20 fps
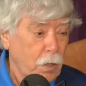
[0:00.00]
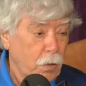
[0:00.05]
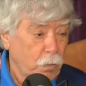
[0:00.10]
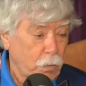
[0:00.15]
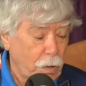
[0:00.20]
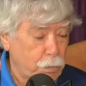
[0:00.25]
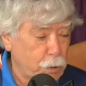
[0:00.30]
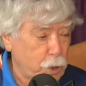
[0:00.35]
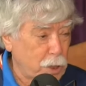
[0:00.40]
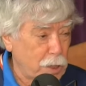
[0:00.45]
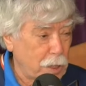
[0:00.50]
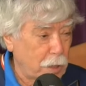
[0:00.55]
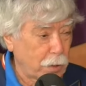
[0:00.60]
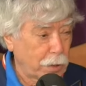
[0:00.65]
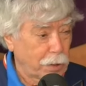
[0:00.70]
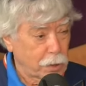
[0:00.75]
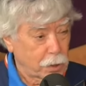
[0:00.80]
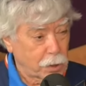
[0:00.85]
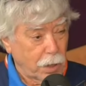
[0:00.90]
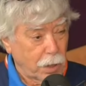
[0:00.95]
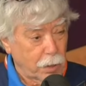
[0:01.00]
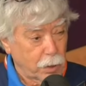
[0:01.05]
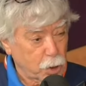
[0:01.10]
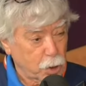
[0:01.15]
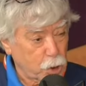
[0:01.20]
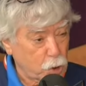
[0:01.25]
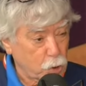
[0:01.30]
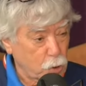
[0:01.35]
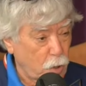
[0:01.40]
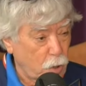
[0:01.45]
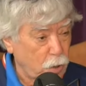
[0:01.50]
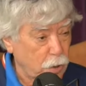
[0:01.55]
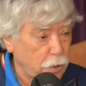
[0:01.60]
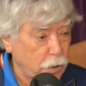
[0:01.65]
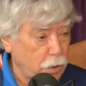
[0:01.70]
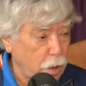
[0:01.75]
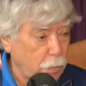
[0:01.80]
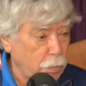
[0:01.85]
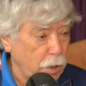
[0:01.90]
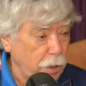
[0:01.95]
Rob Snelling has kind of stalled
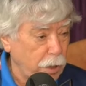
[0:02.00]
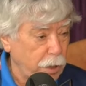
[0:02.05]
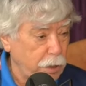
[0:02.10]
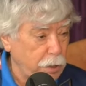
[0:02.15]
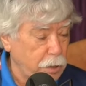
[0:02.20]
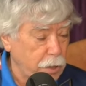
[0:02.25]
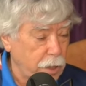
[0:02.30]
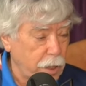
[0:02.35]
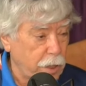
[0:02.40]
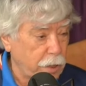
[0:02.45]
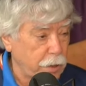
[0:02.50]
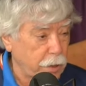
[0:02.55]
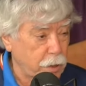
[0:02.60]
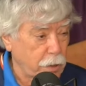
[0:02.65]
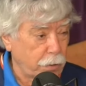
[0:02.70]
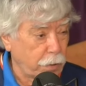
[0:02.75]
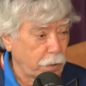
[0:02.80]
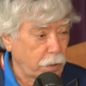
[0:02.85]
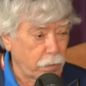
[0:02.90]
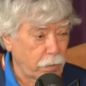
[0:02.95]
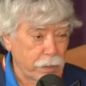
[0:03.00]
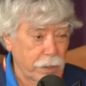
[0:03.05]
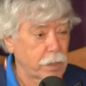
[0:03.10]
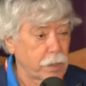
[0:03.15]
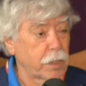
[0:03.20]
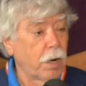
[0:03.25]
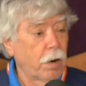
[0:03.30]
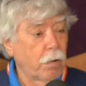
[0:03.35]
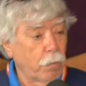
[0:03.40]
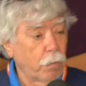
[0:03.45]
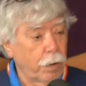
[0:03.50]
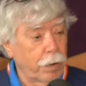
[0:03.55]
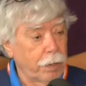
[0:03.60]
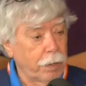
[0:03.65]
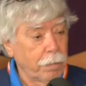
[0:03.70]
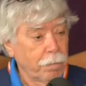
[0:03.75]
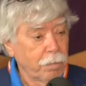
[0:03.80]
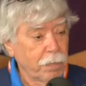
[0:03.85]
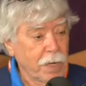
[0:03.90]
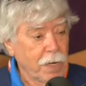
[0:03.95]
at AA San Antonio. He's not
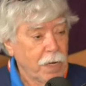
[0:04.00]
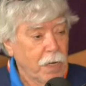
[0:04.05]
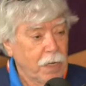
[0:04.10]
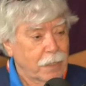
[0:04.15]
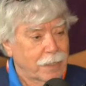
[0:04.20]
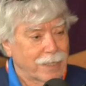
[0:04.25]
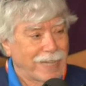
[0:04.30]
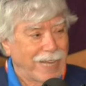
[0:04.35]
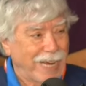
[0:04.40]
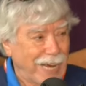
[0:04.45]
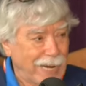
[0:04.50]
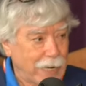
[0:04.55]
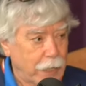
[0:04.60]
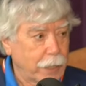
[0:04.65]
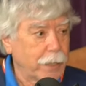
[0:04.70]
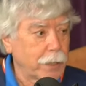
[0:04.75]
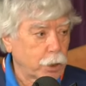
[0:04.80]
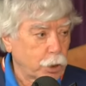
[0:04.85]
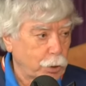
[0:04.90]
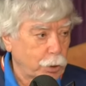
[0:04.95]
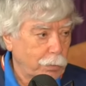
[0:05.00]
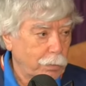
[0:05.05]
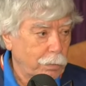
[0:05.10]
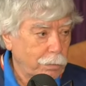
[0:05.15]
ready. So they got an issue.